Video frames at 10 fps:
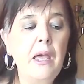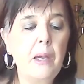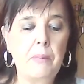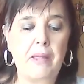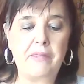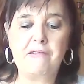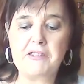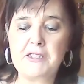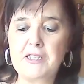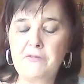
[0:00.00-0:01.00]
But there
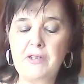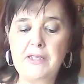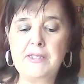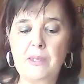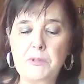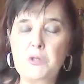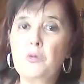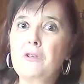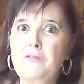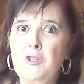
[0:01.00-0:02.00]
is definitely some sort
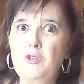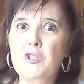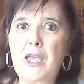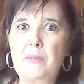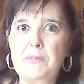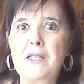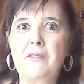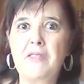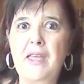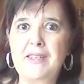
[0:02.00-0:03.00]
of new chapter
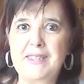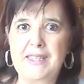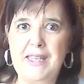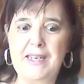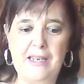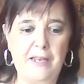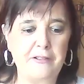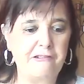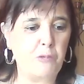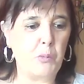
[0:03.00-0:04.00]
that is getting
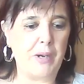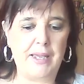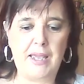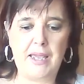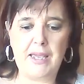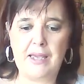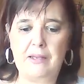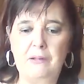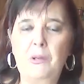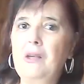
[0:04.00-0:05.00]
underway
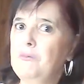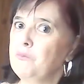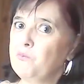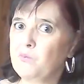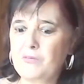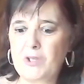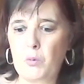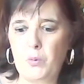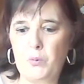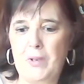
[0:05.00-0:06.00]
here.
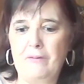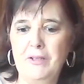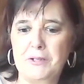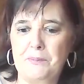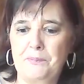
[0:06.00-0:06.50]
Love it.